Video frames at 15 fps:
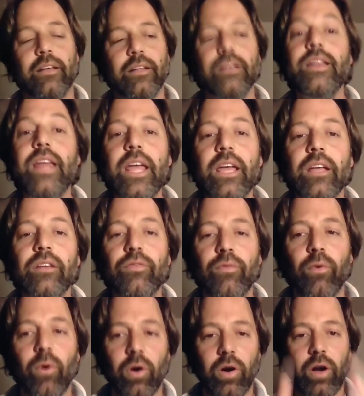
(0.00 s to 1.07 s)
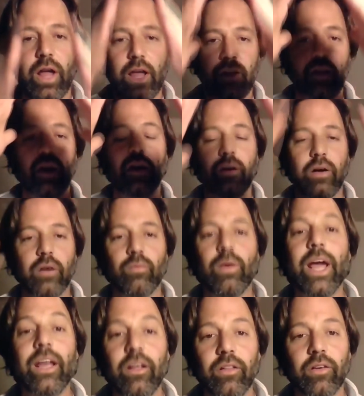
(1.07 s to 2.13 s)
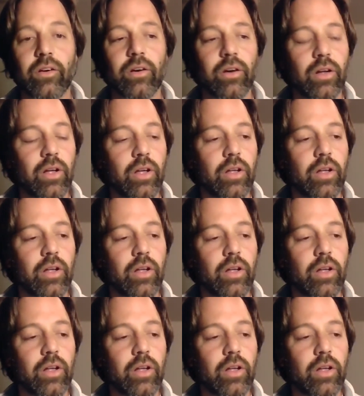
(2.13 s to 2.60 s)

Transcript: need for a regular,